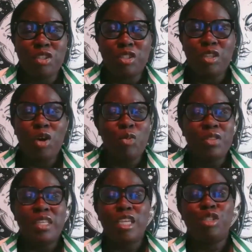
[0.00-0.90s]
So
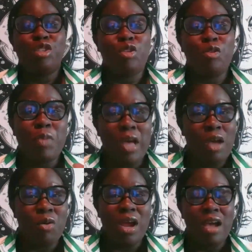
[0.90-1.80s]
with these two
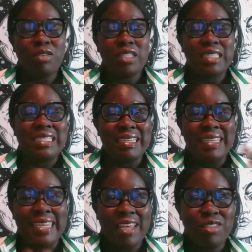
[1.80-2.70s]
powerhouses
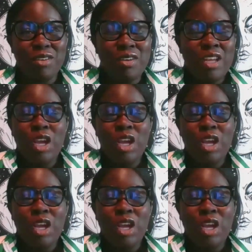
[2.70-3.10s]
together,